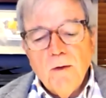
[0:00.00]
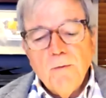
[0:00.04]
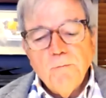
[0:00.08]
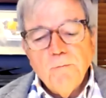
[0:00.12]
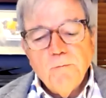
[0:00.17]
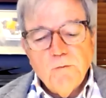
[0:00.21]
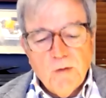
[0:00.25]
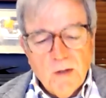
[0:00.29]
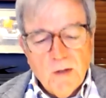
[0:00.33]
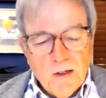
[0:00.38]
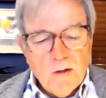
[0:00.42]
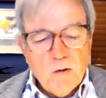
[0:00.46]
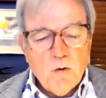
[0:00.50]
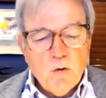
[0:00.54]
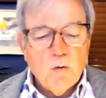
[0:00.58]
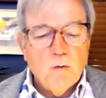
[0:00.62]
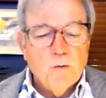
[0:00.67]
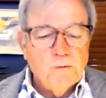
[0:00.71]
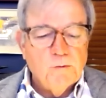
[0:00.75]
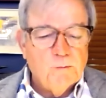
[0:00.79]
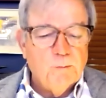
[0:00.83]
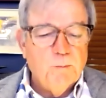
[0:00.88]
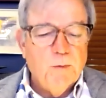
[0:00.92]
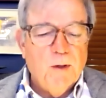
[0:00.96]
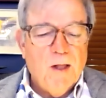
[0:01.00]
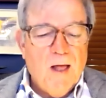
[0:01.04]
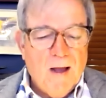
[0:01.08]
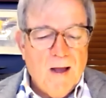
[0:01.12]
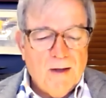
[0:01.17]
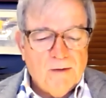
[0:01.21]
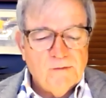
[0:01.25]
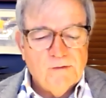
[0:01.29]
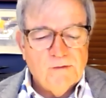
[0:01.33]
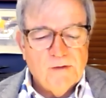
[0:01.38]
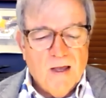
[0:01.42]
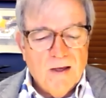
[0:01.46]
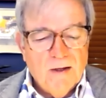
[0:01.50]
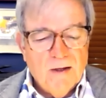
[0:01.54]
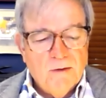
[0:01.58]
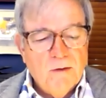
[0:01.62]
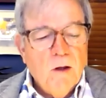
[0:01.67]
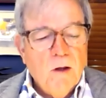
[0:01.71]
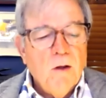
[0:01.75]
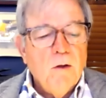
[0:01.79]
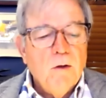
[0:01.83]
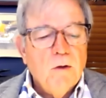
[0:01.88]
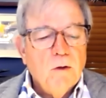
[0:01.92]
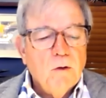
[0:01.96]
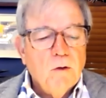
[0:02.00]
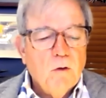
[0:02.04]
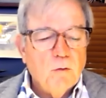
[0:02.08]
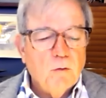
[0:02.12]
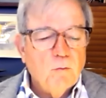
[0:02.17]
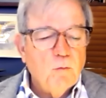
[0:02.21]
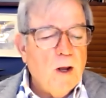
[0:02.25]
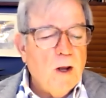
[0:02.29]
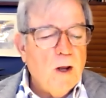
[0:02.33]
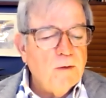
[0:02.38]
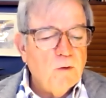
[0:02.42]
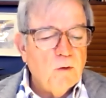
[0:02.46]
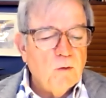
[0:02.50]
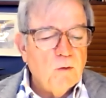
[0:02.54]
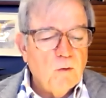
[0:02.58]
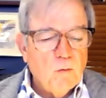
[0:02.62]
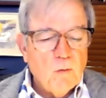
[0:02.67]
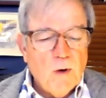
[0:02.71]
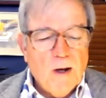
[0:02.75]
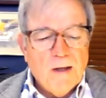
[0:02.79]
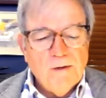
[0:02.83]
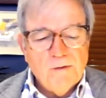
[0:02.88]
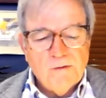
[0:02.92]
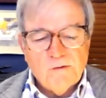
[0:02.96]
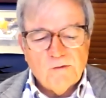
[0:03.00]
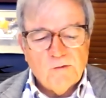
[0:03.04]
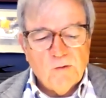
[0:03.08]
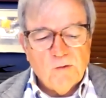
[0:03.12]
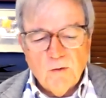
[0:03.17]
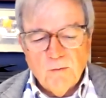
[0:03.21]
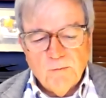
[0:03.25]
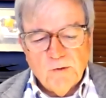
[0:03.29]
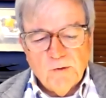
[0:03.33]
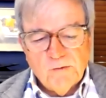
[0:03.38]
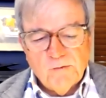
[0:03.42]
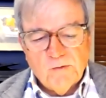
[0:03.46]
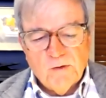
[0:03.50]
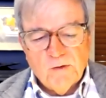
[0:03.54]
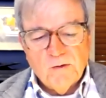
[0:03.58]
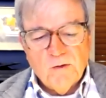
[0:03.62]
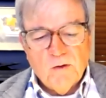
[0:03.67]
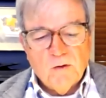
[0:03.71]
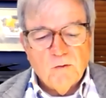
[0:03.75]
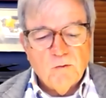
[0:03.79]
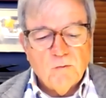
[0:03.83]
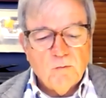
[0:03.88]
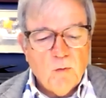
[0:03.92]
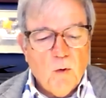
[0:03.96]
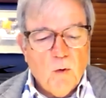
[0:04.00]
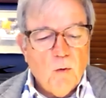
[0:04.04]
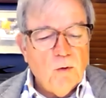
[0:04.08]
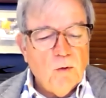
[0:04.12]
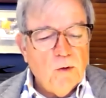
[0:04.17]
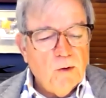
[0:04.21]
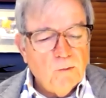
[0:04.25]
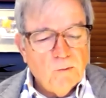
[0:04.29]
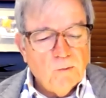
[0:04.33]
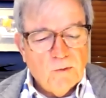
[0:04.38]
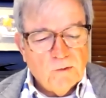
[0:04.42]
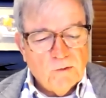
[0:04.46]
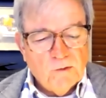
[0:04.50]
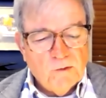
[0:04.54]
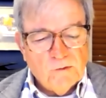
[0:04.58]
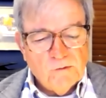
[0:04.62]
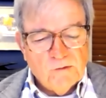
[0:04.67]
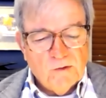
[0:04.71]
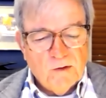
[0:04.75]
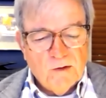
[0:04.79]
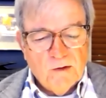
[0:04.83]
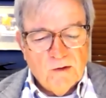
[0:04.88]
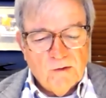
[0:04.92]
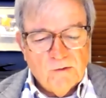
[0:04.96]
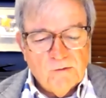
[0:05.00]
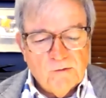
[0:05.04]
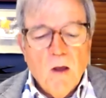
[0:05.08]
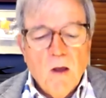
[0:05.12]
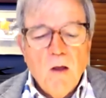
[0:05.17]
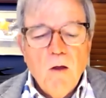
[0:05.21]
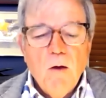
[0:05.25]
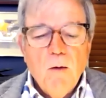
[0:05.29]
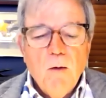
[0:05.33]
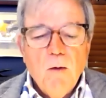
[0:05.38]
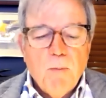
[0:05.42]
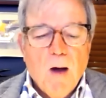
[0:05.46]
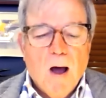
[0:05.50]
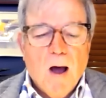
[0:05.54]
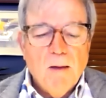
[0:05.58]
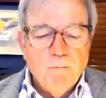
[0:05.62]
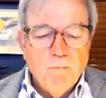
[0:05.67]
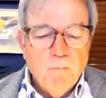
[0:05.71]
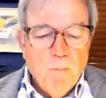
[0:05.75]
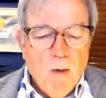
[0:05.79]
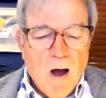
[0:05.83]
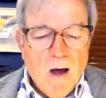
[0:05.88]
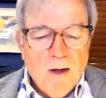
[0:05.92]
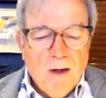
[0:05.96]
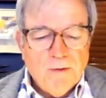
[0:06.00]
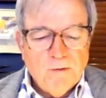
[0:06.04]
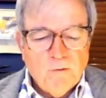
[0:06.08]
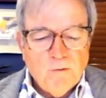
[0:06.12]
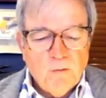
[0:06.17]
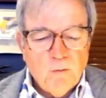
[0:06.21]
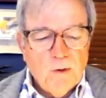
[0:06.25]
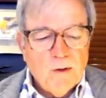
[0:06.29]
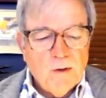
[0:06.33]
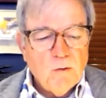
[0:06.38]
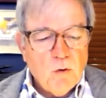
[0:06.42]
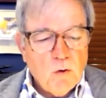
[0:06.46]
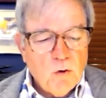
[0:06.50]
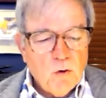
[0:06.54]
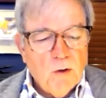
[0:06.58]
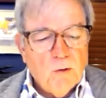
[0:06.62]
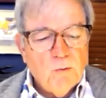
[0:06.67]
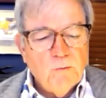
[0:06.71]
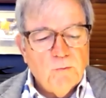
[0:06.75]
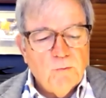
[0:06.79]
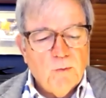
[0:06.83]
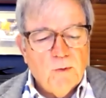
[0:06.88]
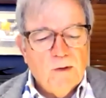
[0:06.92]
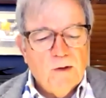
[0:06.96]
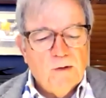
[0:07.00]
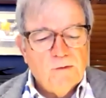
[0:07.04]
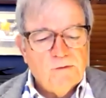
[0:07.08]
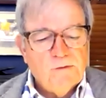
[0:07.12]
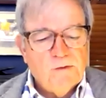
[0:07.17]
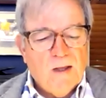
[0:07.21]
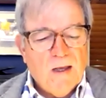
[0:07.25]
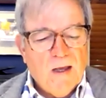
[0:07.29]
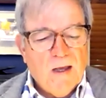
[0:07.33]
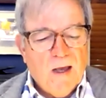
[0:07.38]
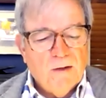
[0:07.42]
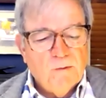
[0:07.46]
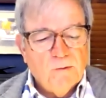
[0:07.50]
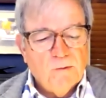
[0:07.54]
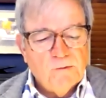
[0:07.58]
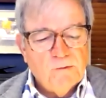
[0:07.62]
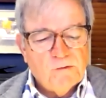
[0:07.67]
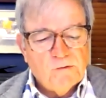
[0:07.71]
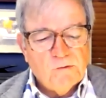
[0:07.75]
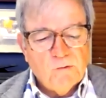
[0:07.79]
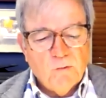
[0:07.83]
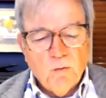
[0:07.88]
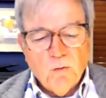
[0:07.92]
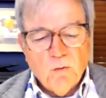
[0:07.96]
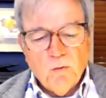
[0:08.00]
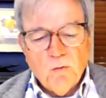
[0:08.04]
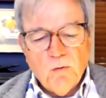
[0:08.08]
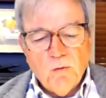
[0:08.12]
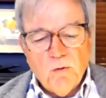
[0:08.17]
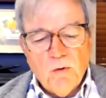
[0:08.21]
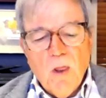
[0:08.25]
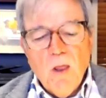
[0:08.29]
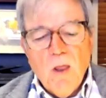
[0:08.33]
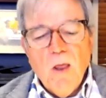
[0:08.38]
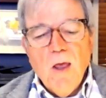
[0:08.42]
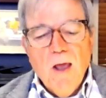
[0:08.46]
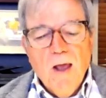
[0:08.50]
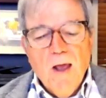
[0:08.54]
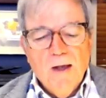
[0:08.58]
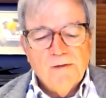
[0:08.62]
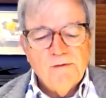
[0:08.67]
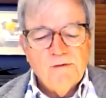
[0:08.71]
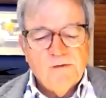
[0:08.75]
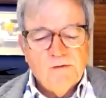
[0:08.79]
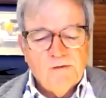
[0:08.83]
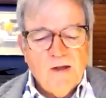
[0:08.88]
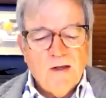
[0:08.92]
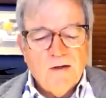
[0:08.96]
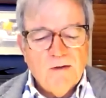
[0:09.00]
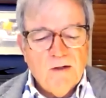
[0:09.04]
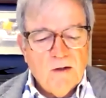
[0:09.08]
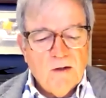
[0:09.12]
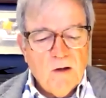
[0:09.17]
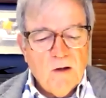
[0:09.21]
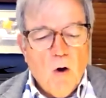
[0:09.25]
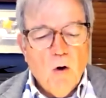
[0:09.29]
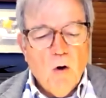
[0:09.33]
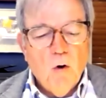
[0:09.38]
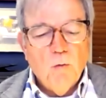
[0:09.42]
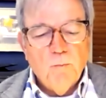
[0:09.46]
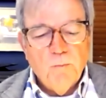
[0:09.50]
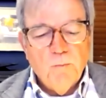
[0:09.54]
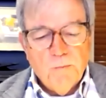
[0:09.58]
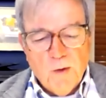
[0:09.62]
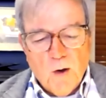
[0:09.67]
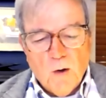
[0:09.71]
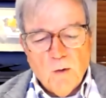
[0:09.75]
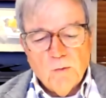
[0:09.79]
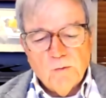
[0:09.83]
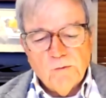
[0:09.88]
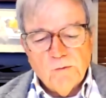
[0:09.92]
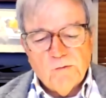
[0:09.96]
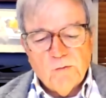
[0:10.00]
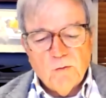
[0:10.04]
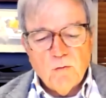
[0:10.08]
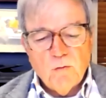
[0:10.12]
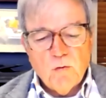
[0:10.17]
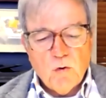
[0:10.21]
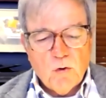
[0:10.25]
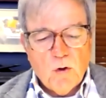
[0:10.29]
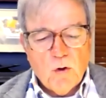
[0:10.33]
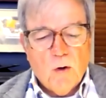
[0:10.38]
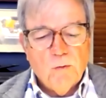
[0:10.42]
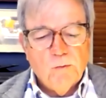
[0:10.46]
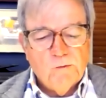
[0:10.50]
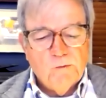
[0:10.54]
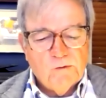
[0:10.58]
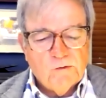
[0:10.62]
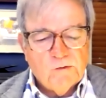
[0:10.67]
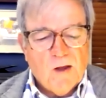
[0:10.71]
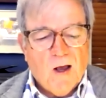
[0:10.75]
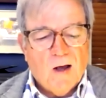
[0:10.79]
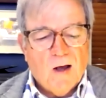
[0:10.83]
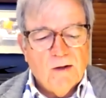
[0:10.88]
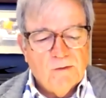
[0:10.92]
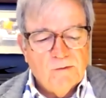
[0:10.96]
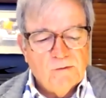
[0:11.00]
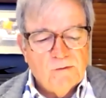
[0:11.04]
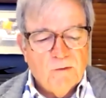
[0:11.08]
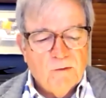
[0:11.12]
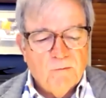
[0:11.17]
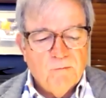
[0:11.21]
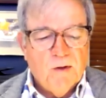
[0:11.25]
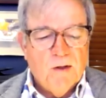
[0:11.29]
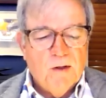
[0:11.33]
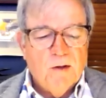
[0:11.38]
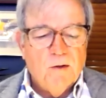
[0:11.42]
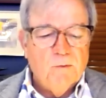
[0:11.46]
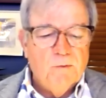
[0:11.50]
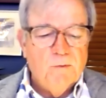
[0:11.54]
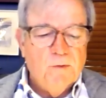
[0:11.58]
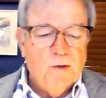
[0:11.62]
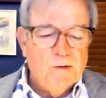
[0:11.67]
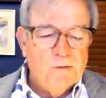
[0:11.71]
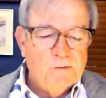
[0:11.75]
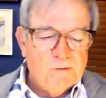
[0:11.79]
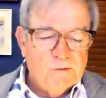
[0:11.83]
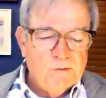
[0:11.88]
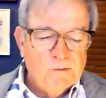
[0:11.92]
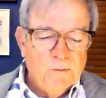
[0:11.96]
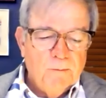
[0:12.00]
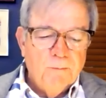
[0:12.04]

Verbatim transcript: Teachers, Black said, could render great service in controlling the disease by monitoring children as they entered school and sending home those who showed signs of illness.